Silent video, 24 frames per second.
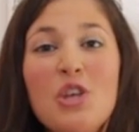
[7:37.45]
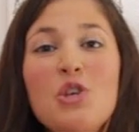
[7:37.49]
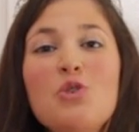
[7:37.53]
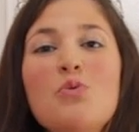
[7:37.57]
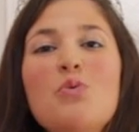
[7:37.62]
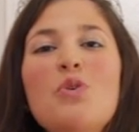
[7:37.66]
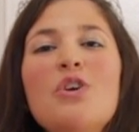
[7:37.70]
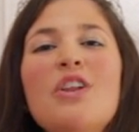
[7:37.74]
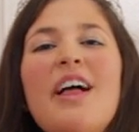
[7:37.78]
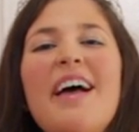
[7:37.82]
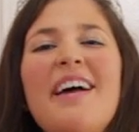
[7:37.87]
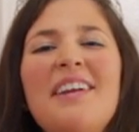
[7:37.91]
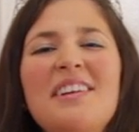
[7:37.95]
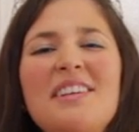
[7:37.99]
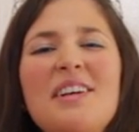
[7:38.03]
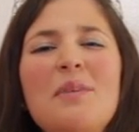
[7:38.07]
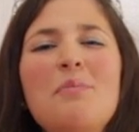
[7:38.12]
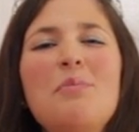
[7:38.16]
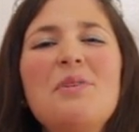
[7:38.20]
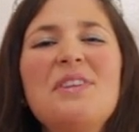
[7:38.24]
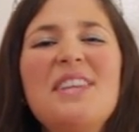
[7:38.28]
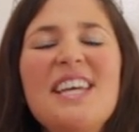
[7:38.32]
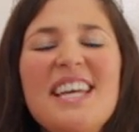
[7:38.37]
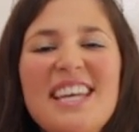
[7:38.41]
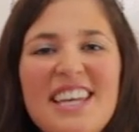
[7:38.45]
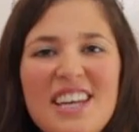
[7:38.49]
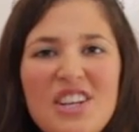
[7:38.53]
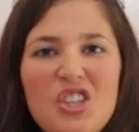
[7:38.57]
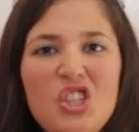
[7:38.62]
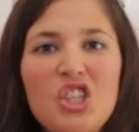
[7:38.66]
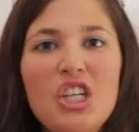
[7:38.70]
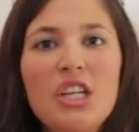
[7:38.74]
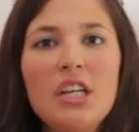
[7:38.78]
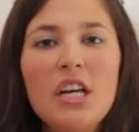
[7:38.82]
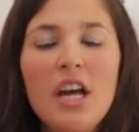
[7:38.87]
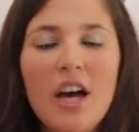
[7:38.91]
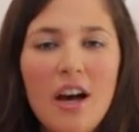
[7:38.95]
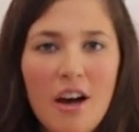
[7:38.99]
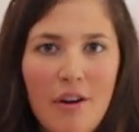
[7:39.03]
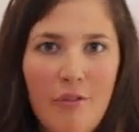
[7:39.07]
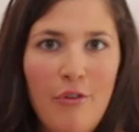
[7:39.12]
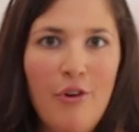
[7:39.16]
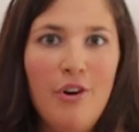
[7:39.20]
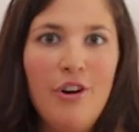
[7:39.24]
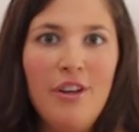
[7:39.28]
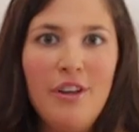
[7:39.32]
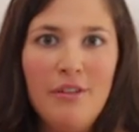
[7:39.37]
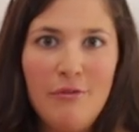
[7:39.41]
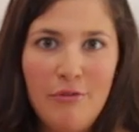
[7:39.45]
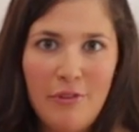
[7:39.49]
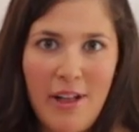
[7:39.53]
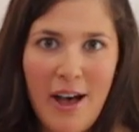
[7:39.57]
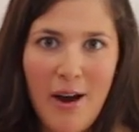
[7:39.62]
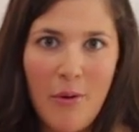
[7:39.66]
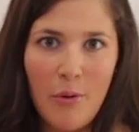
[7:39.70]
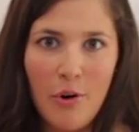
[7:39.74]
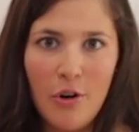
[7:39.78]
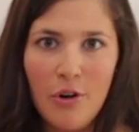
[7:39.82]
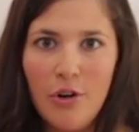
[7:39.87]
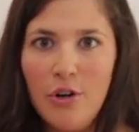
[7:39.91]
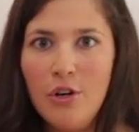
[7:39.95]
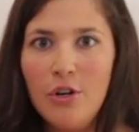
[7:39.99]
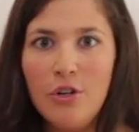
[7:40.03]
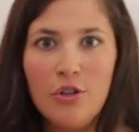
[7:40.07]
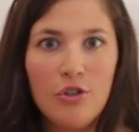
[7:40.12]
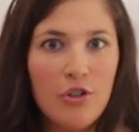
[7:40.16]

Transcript: You will end up with a kitchen covered in flour.